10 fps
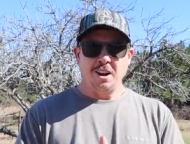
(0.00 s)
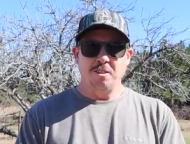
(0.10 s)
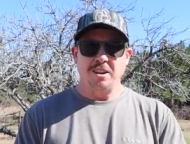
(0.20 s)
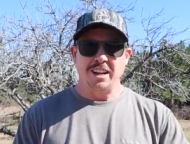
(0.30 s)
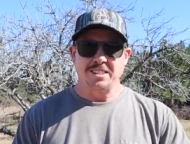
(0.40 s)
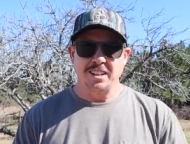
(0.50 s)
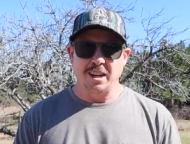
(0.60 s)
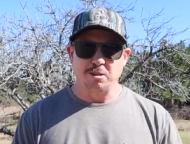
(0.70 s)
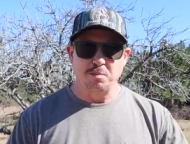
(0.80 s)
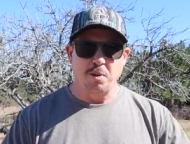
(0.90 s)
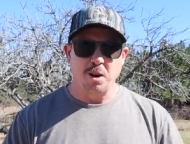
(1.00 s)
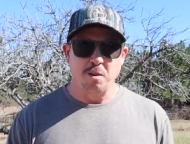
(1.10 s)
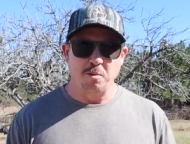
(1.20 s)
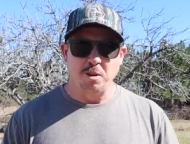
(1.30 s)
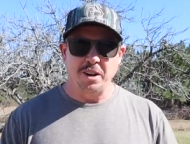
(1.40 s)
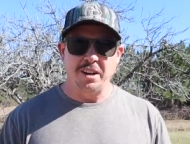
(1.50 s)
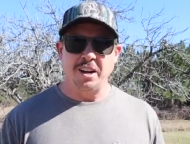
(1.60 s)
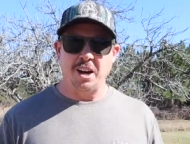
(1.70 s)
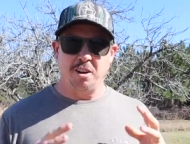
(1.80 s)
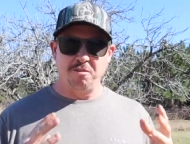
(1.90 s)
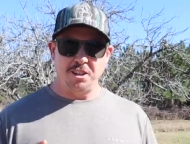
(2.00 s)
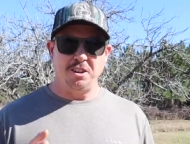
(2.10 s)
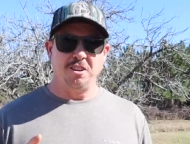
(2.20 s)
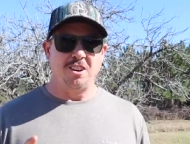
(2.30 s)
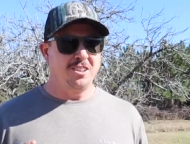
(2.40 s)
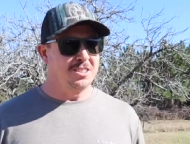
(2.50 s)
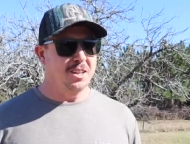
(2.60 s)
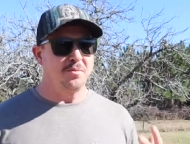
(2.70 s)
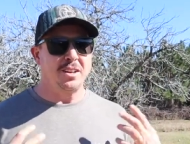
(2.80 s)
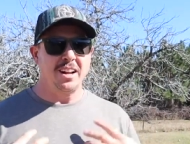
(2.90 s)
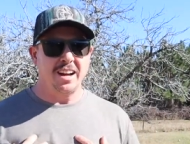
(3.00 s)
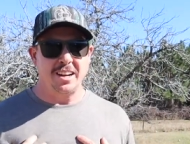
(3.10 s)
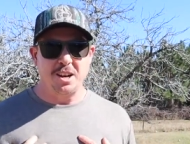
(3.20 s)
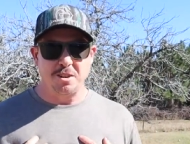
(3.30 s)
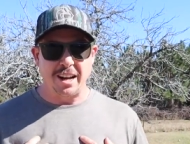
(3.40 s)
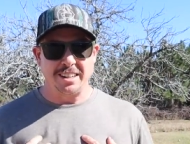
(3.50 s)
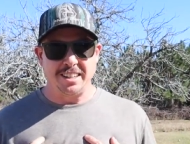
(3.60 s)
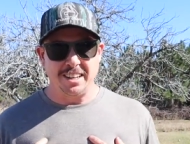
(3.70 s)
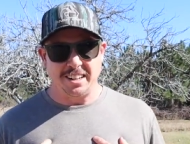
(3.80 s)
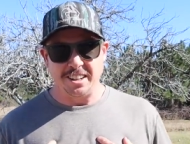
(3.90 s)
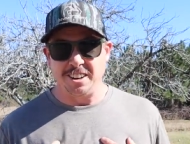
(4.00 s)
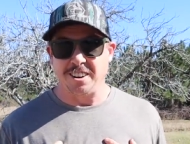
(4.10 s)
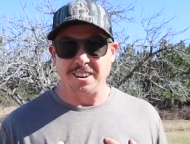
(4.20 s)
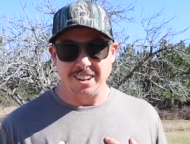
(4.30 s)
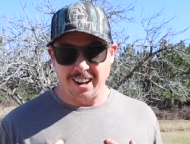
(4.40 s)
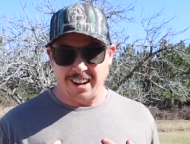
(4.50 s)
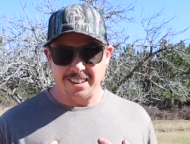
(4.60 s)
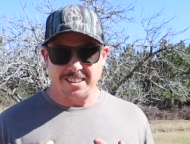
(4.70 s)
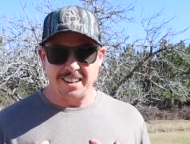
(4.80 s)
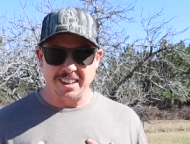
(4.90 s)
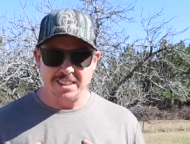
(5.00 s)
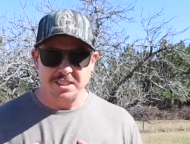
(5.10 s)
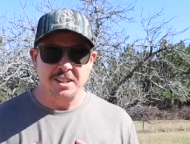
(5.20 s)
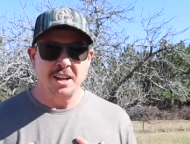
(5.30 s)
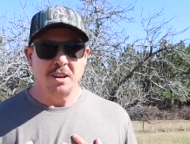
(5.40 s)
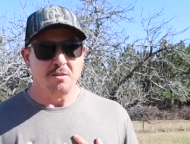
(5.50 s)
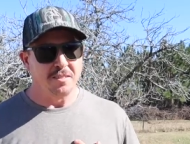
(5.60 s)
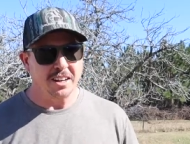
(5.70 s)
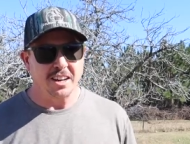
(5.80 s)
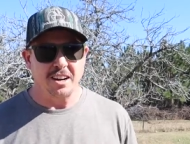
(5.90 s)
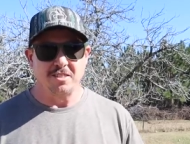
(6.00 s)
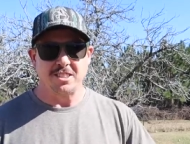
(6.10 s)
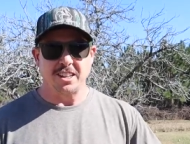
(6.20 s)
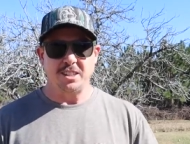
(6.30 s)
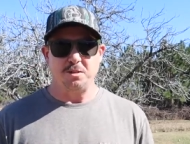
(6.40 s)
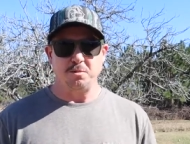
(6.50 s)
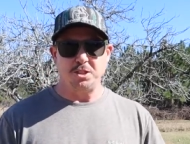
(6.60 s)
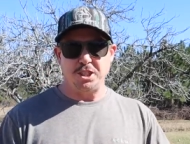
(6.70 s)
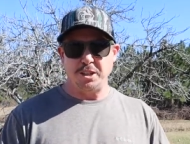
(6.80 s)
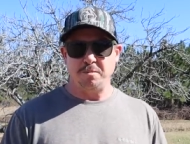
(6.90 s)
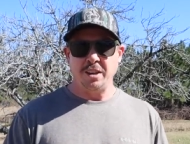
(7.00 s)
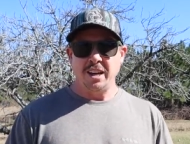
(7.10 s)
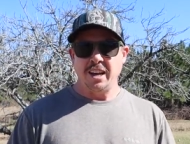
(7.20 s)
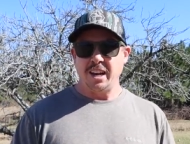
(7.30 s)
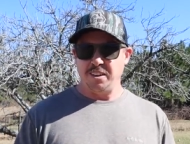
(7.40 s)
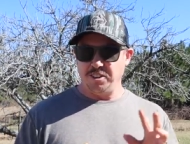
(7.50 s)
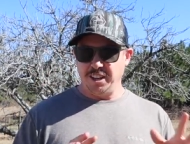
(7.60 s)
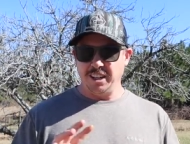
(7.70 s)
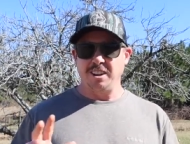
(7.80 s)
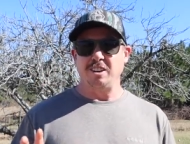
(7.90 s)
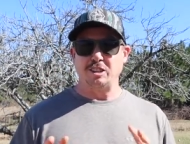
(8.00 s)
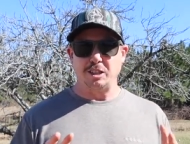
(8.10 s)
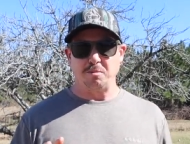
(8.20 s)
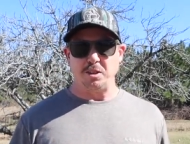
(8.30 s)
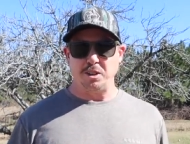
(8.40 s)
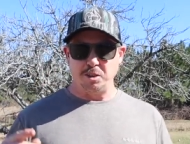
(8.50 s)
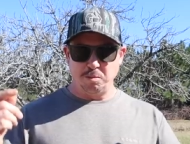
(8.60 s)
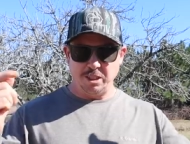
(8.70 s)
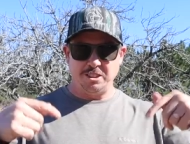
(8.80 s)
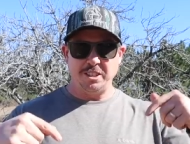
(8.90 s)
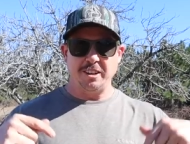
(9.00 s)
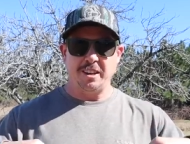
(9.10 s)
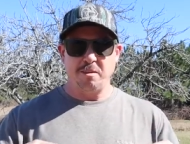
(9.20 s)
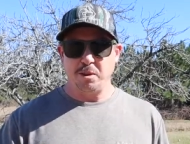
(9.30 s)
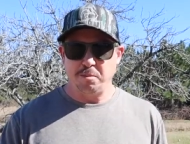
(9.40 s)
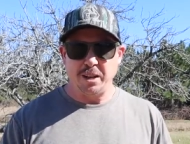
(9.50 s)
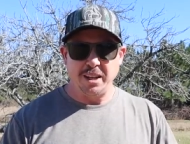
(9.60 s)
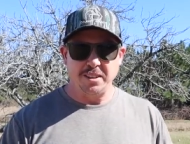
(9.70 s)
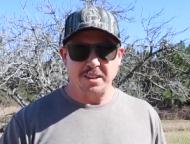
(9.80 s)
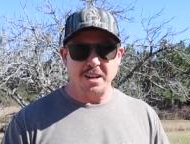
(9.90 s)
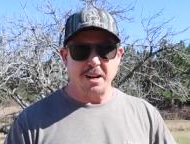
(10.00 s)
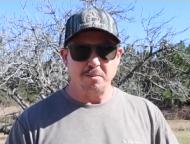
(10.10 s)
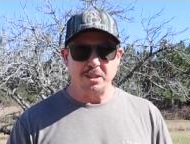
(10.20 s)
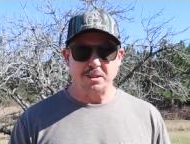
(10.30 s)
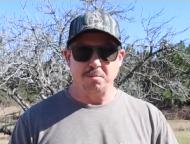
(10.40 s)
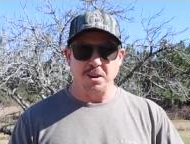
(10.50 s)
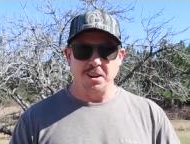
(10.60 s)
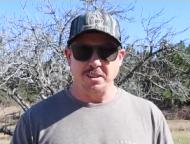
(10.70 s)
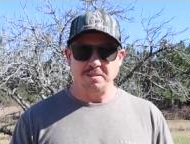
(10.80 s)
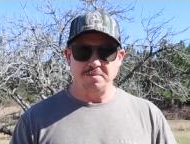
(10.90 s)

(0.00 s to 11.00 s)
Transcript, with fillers: All right, so that was part one. Hopefully, you learned something. I know I did learn a lot of things from that conversation with Jim. And if you did learn something new, please share that with me in the comments below.